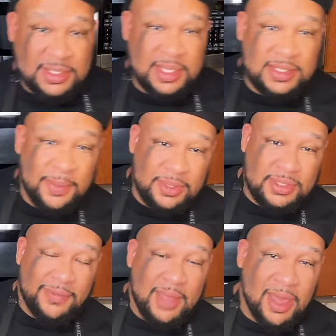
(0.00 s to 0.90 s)
to see some of
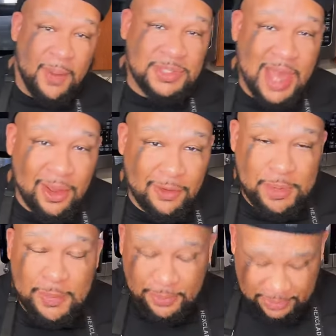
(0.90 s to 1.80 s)
the stuff that comes out
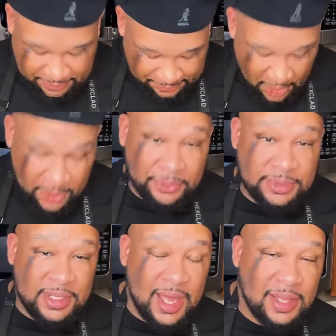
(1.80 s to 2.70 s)
of people's
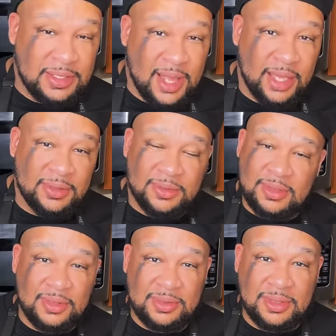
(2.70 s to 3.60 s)
phones. It's like,
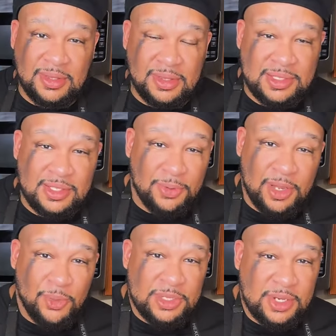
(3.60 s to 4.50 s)
this is
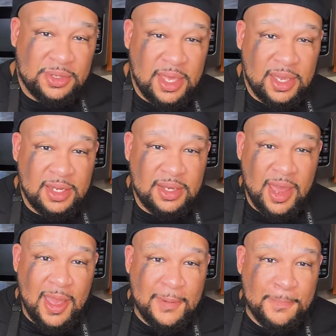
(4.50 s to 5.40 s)
really what you're thinking in
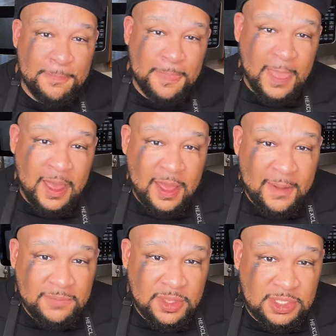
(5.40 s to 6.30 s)
your head.
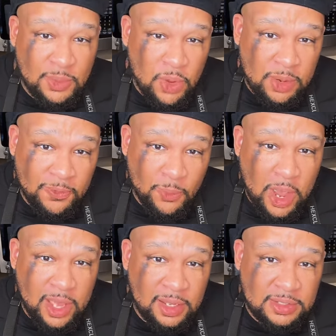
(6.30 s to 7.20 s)
This is a wonderful
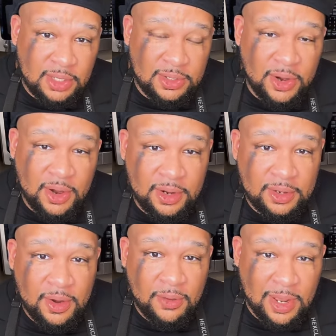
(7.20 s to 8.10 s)
way to
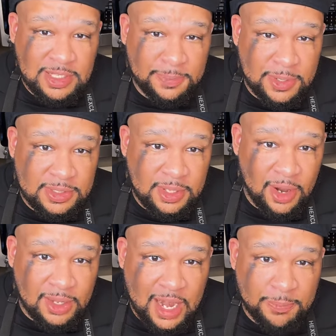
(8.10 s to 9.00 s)
learn recipes.
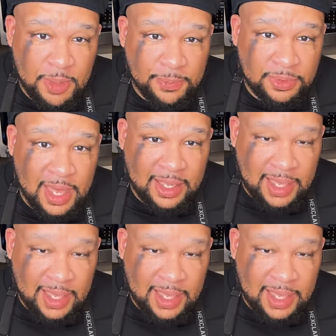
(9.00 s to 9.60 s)
There are a lot of people